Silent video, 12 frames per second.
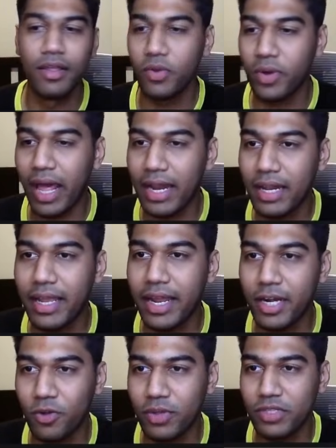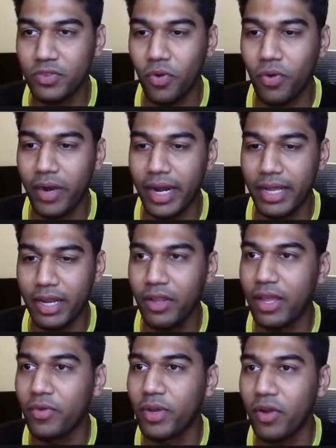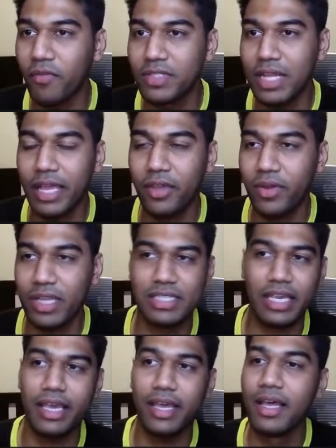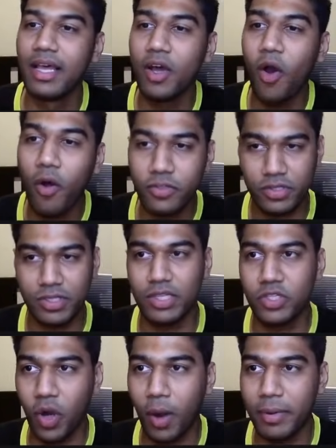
You directly get into this role, right? And you can obviously, you can say, also see the job